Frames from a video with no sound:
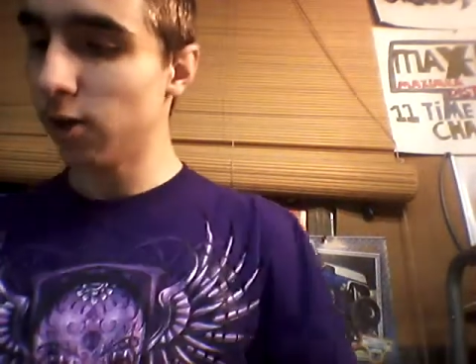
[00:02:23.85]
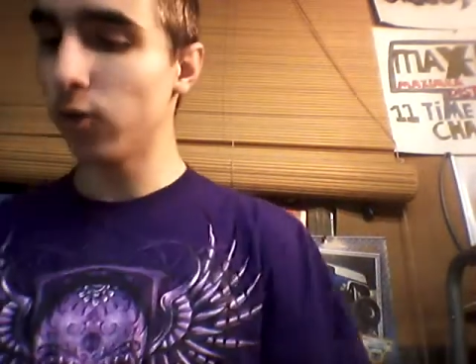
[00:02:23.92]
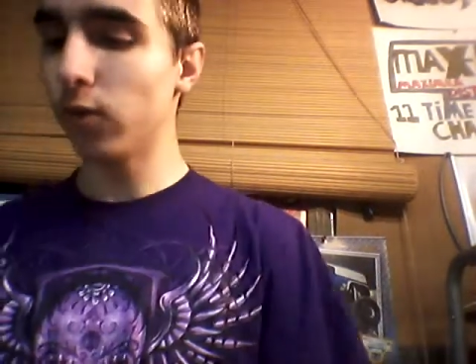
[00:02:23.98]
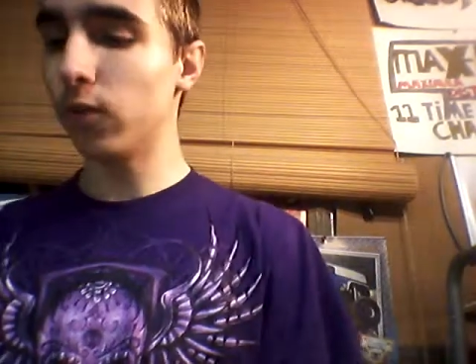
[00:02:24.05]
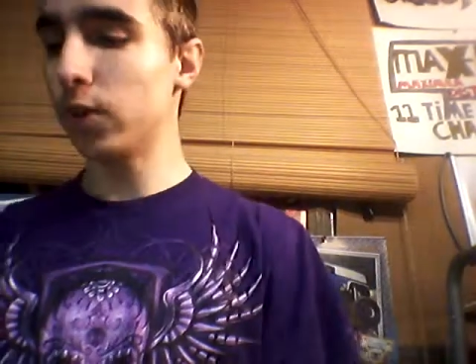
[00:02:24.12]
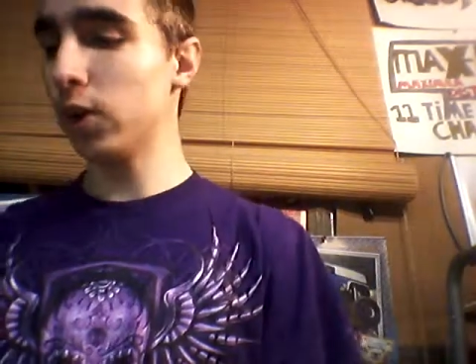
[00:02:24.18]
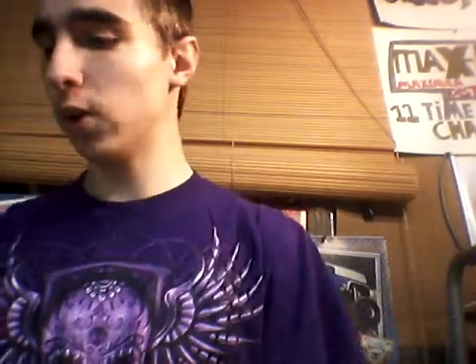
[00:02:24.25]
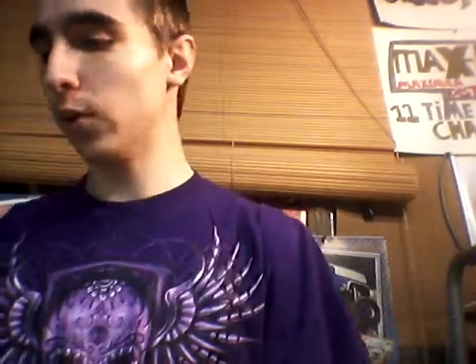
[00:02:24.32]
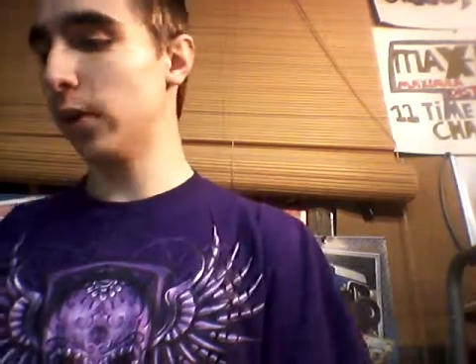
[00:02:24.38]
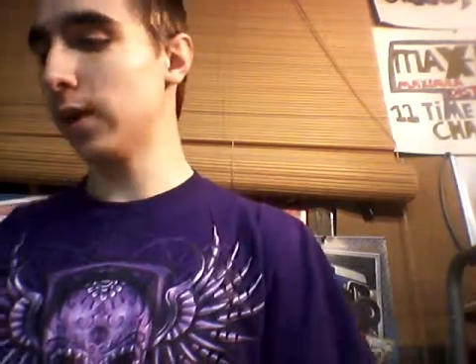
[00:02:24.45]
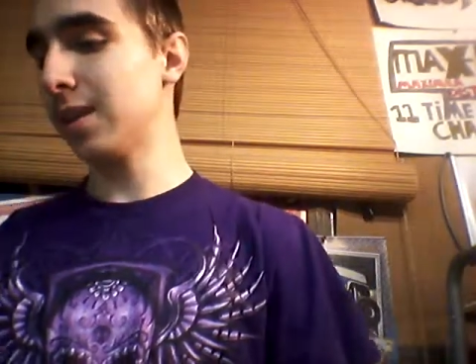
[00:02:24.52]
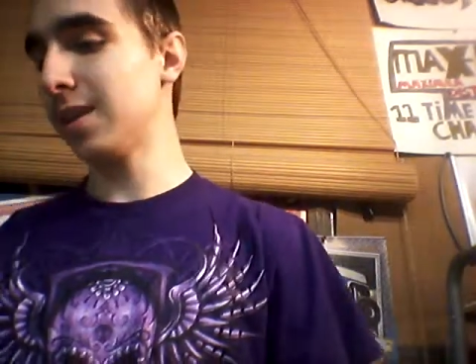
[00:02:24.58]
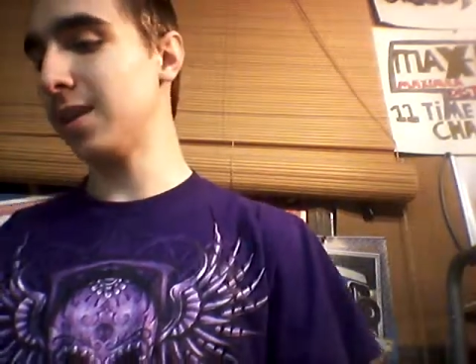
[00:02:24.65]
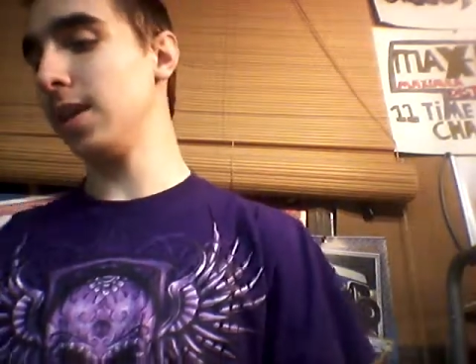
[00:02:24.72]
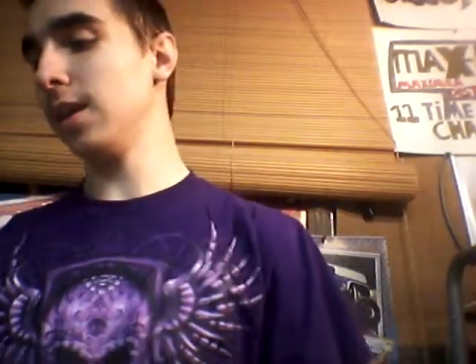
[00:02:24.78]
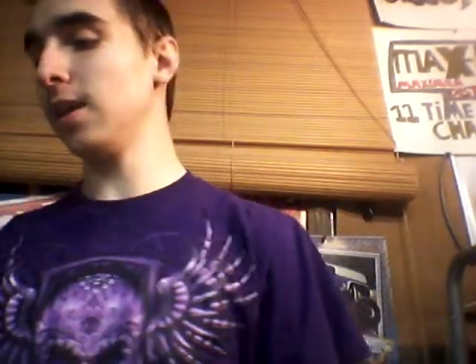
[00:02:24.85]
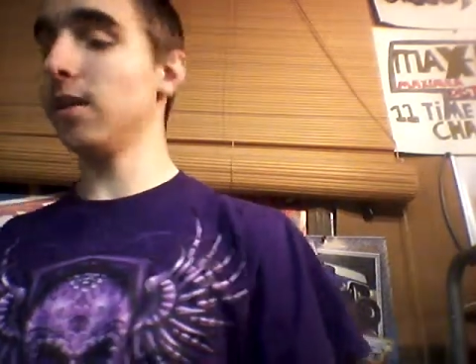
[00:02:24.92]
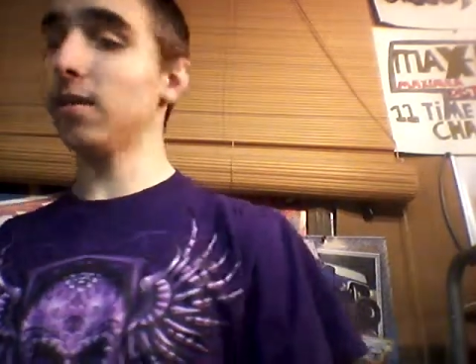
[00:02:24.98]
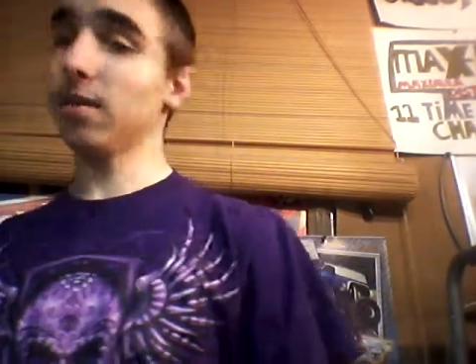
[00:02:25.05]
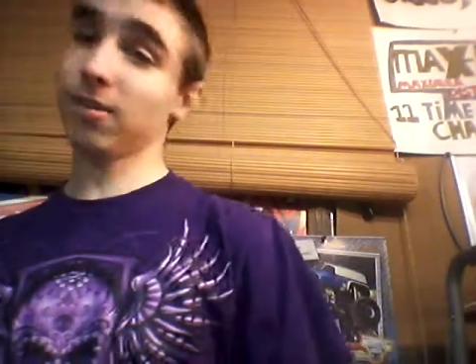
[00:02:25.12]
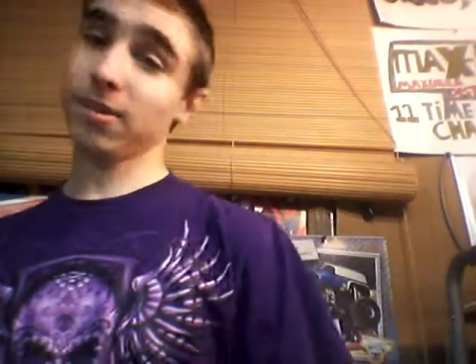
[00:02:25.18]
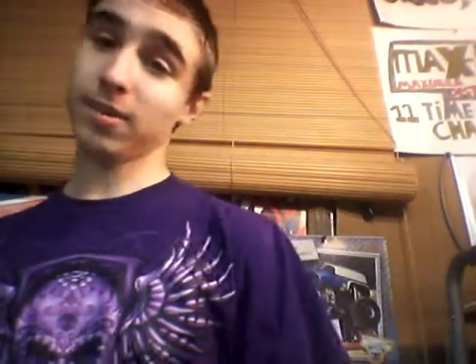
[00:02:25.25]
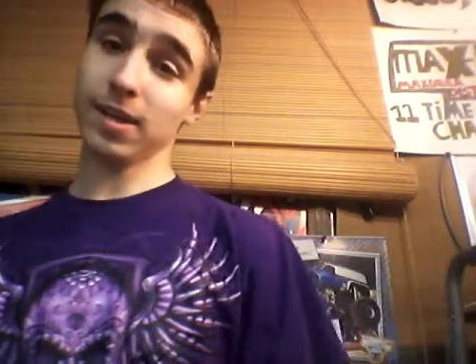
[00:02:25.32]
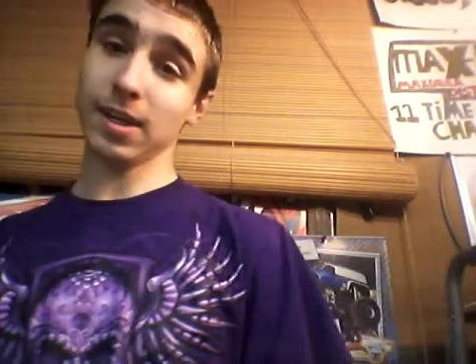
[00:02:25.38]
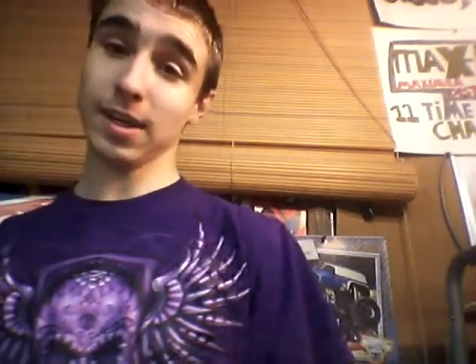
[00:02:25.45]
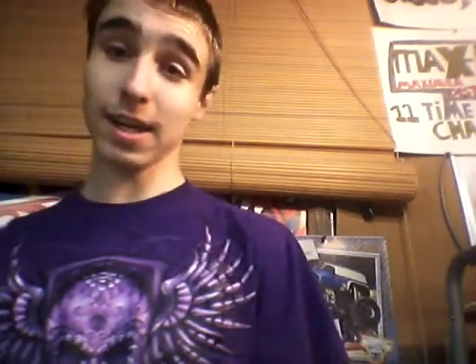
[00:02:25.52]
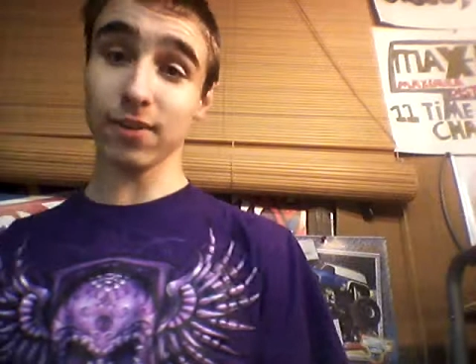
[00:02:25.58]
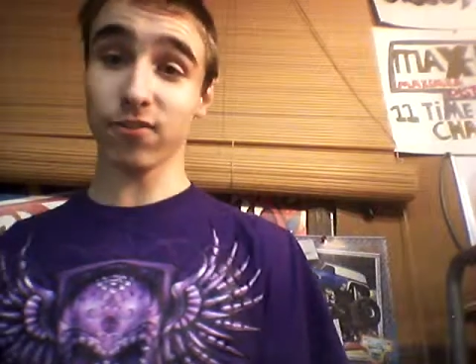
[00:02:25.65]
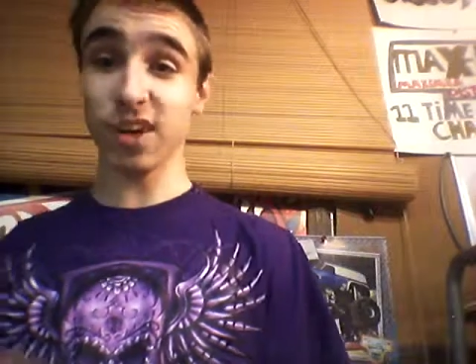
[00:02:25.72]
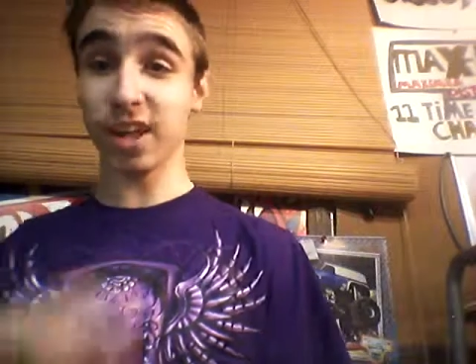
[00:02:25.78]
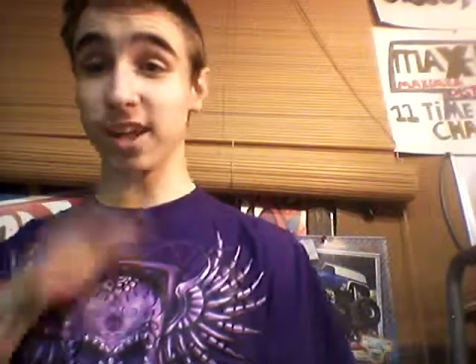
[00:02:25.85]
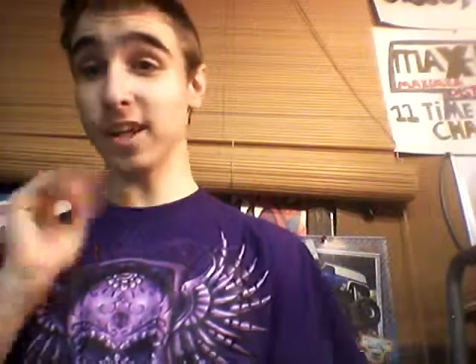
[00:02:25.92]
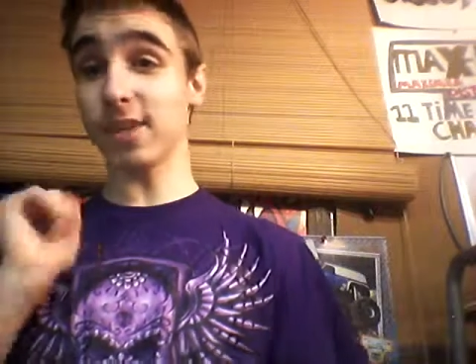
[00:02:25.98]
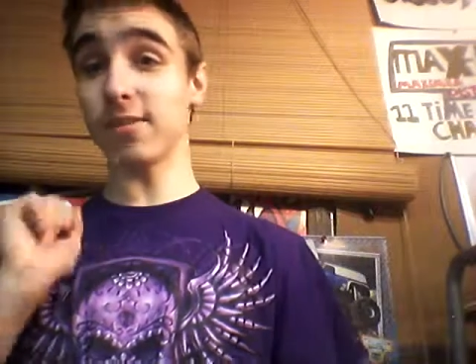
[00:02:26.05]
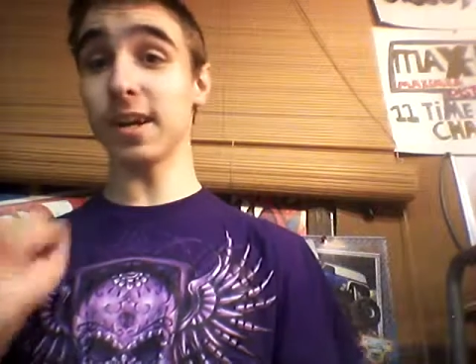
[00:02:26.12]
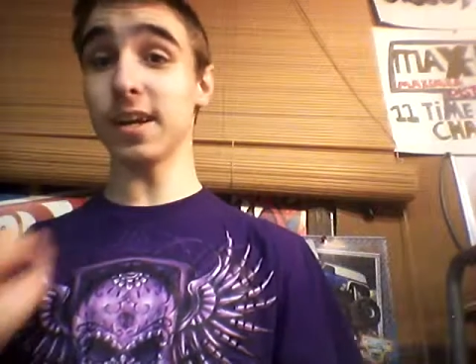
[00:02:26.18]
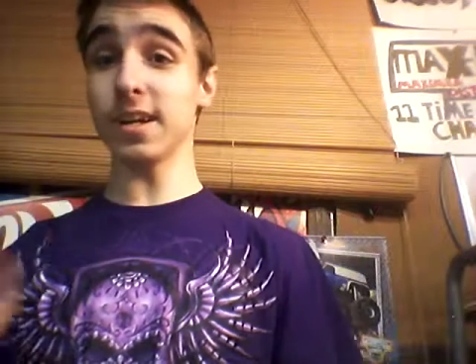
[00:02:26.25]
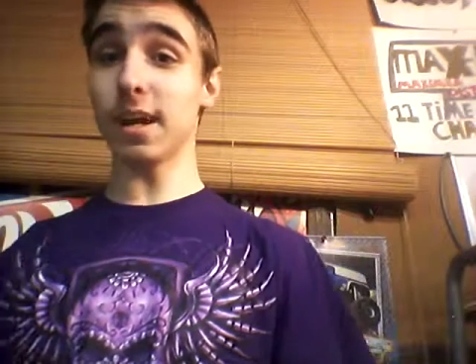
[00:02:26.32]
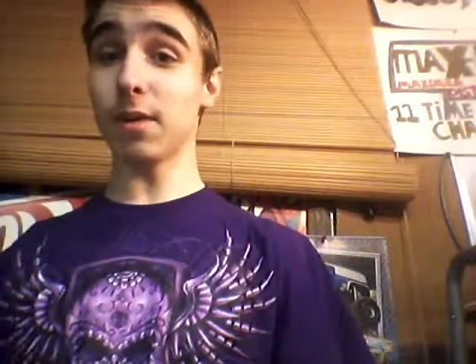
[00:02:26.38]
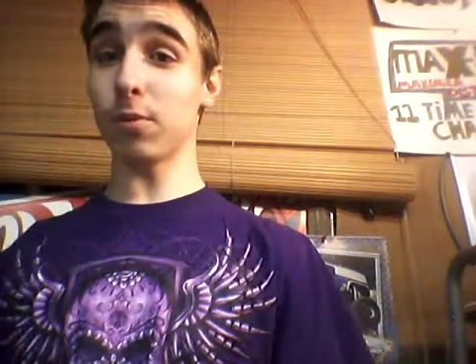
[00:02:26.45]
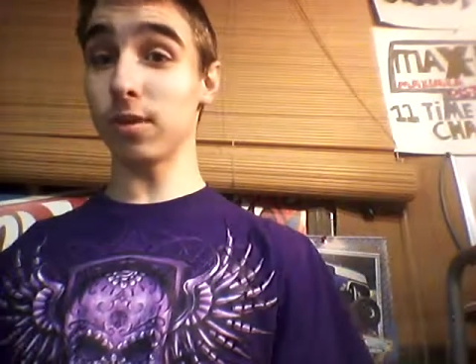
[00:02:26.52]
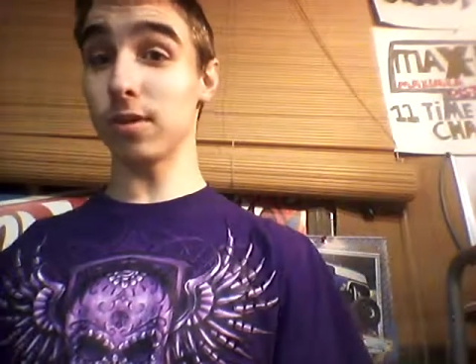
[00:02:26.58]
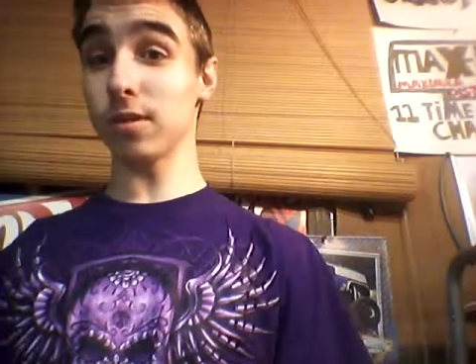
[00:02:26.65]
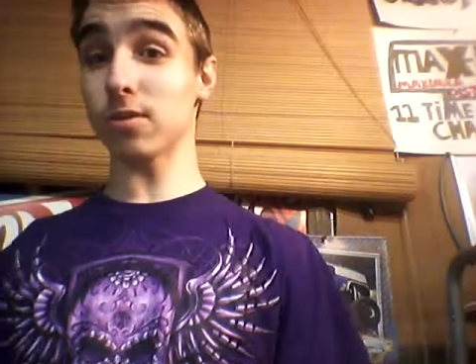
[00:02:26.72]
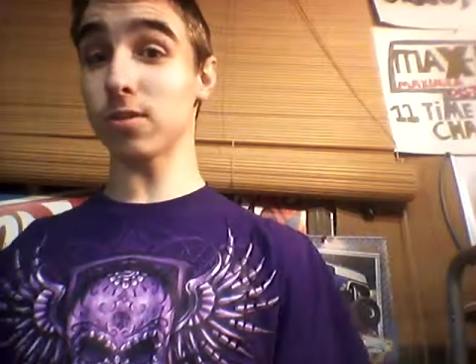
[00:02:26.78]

we will go with is I finally get to round out one of the